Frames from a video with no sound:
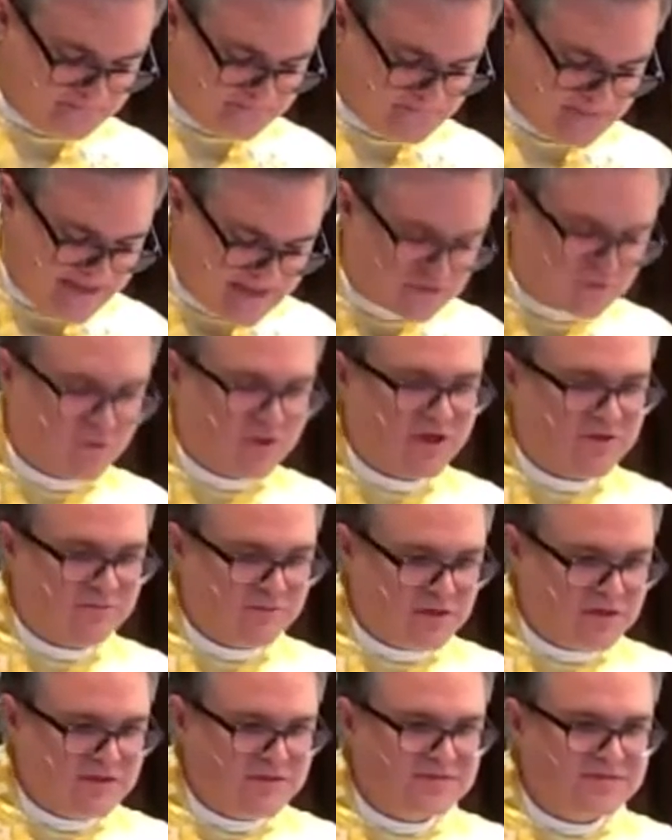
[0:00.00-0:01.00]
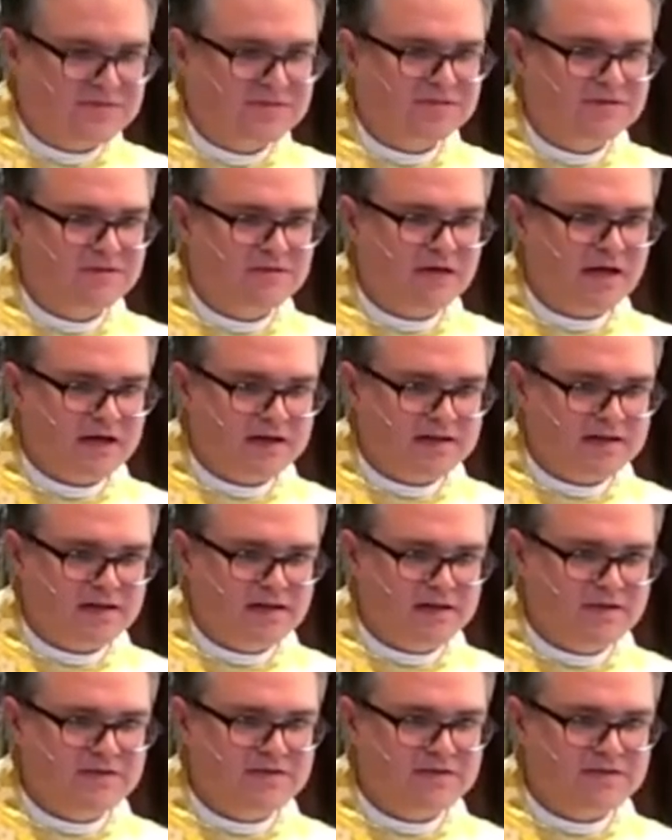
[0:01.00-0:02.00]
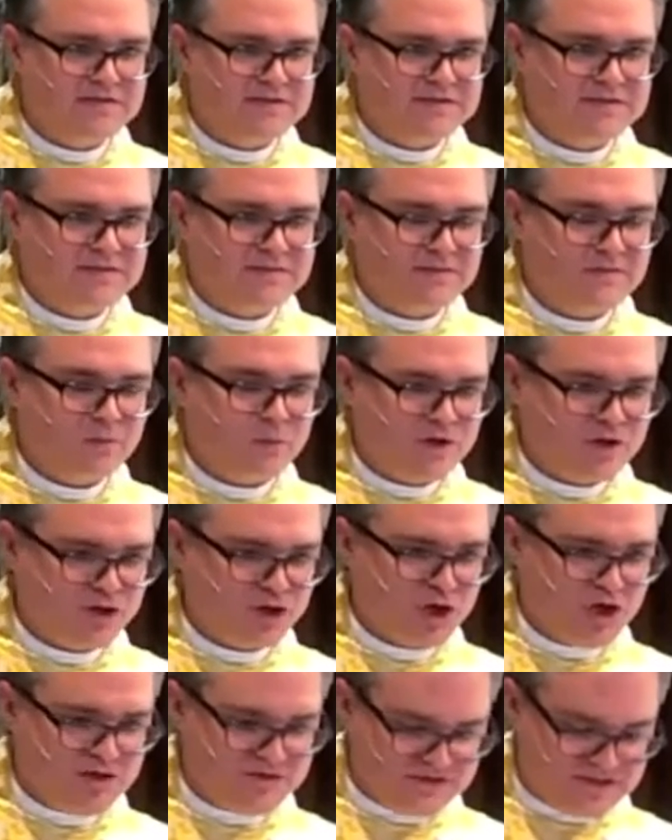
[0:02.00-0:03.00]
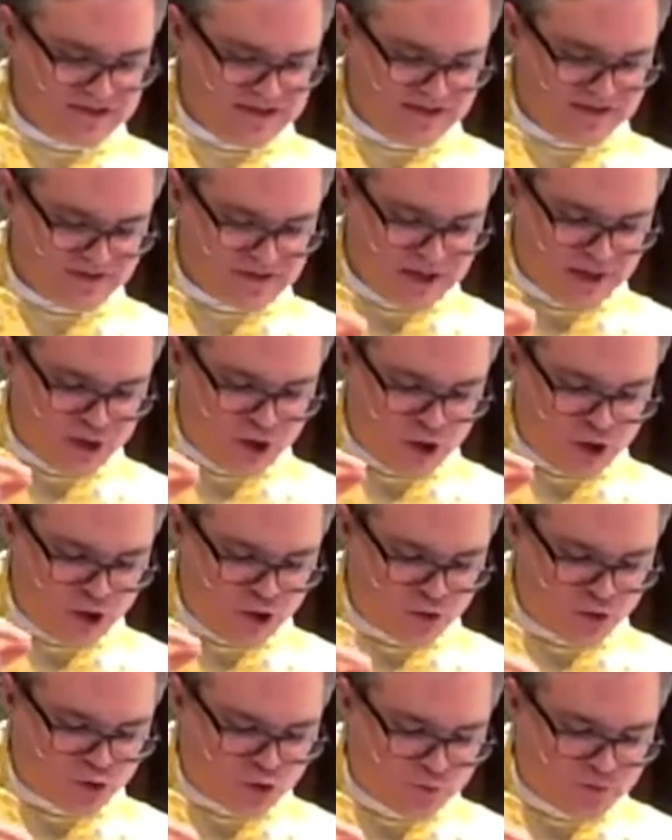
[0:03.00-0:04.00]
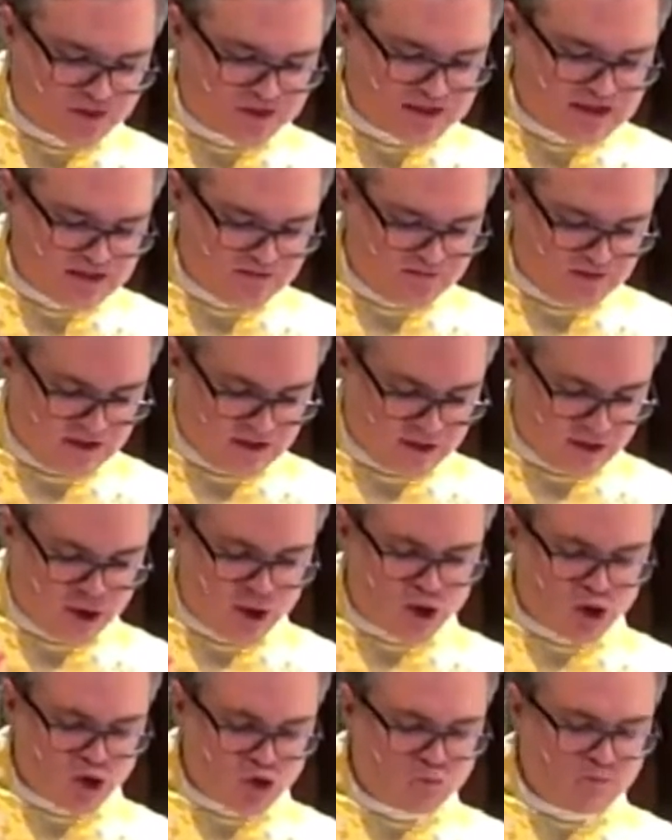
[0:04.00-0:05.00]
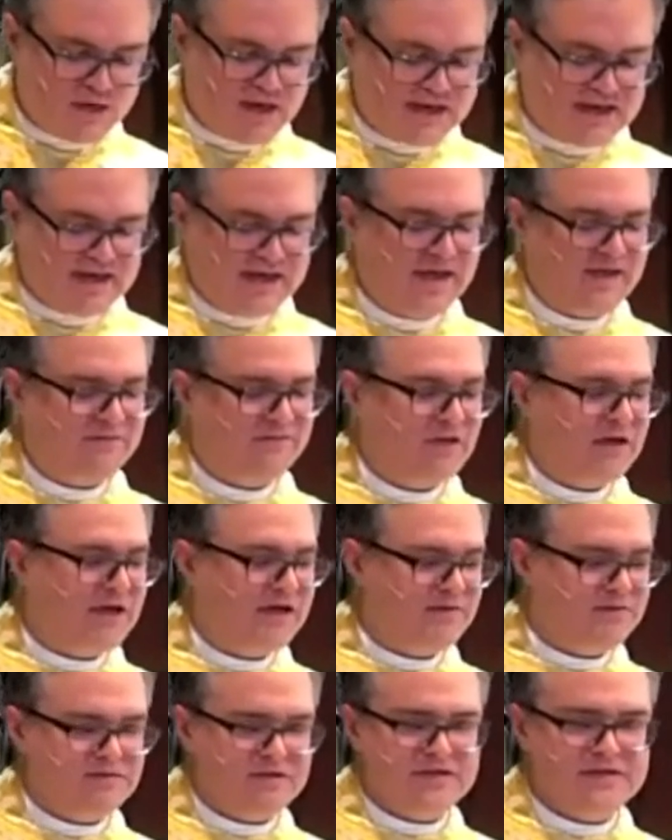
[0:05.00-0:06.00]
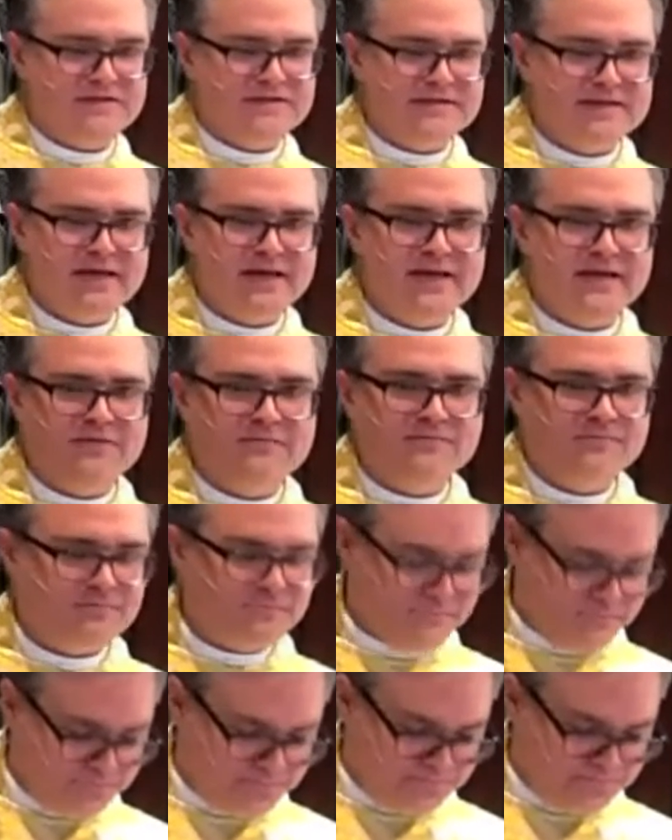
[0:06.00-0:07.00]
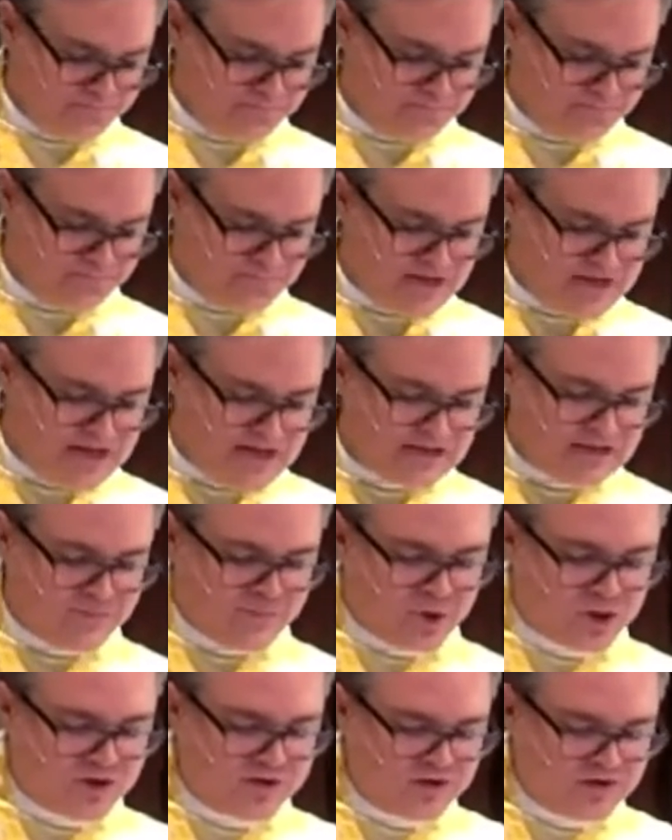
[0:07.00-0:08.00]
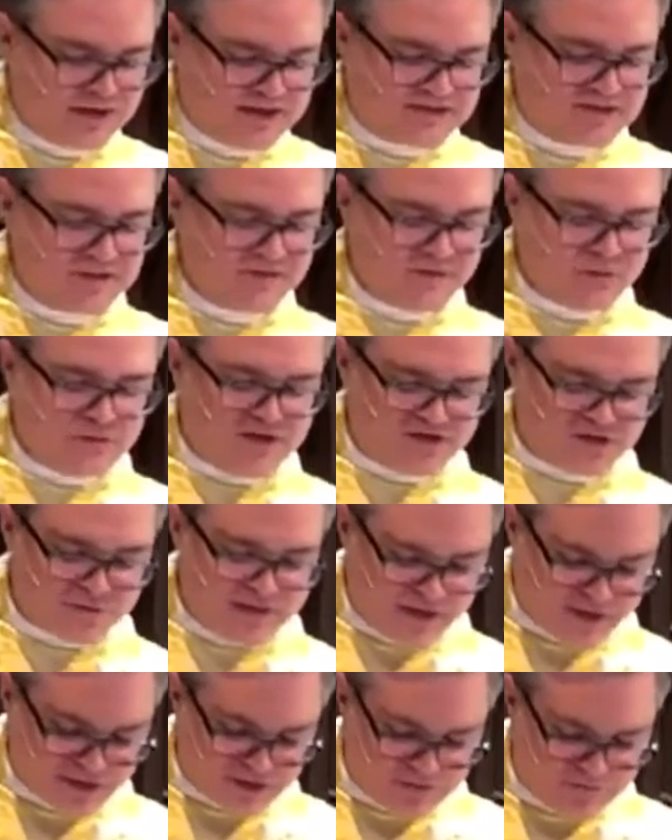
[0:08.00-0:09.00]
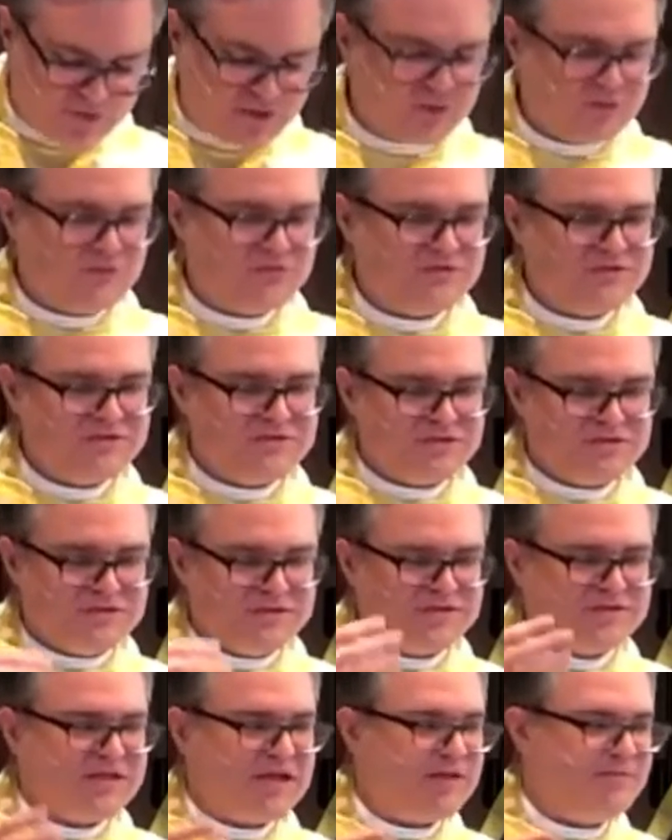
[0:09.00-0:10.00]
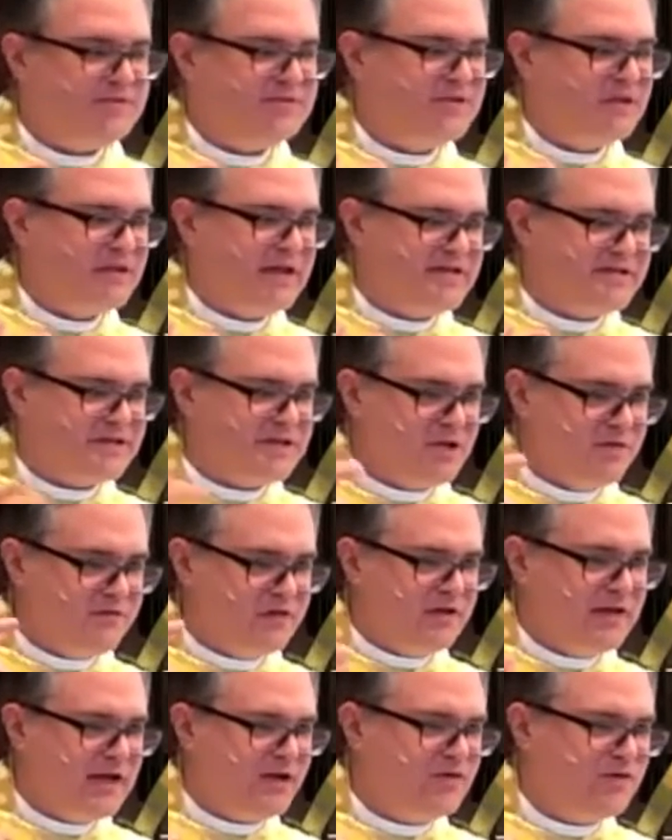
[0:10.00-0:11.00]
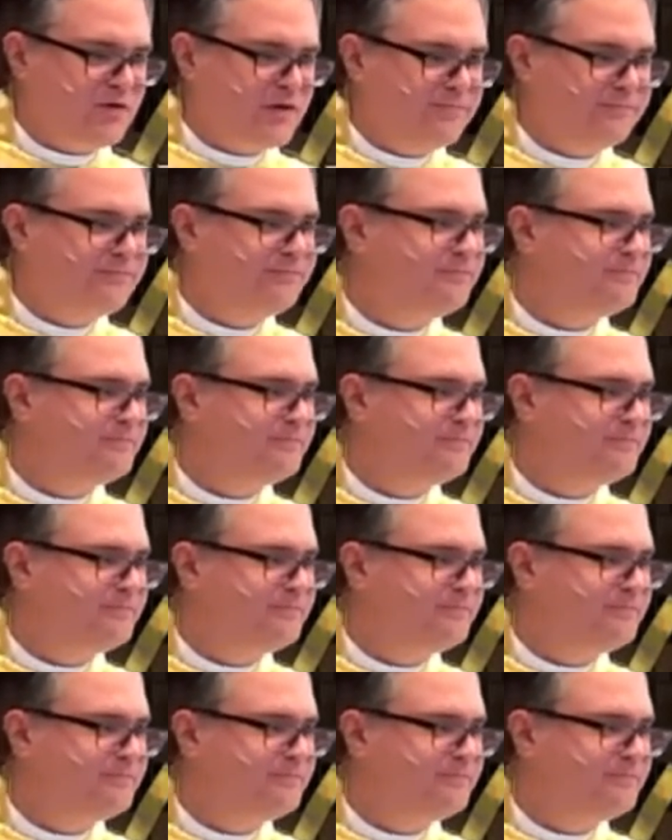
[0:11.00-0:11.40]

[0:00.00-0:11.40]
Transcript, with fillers: That's what it means, I think, when John says, through believing you might have life in his name. See, part of the lesson of the resurrection appearances is the same as the lesson of Electra.